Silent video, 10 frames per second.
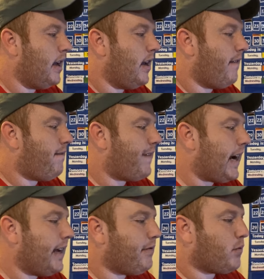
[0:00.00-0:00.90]

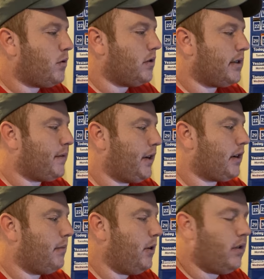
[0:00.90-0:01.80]
5 rules for your
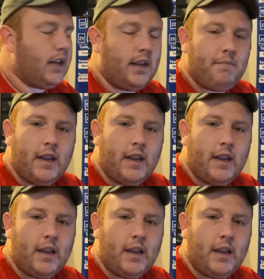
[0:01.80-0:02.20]
community.